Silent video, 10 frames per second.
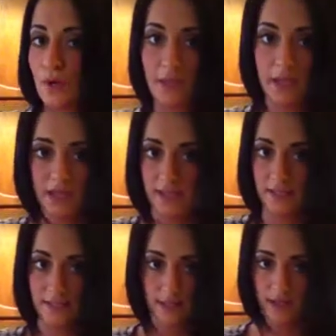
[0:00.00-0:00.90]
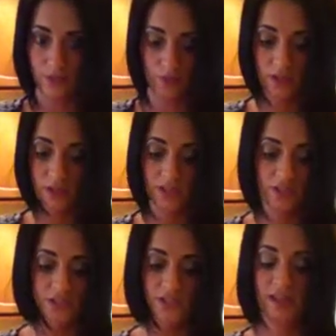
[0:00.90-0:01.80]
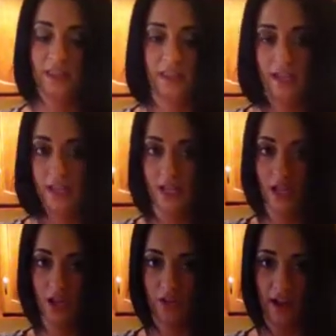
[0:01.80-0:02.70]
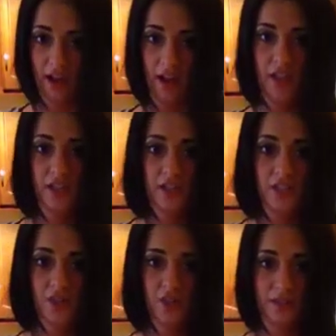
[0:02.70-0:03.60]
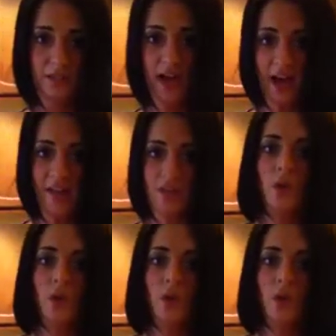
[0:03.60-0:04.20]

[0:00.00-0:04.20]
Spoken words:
I mean, it's really, there's nothing in here that screams, ah, that's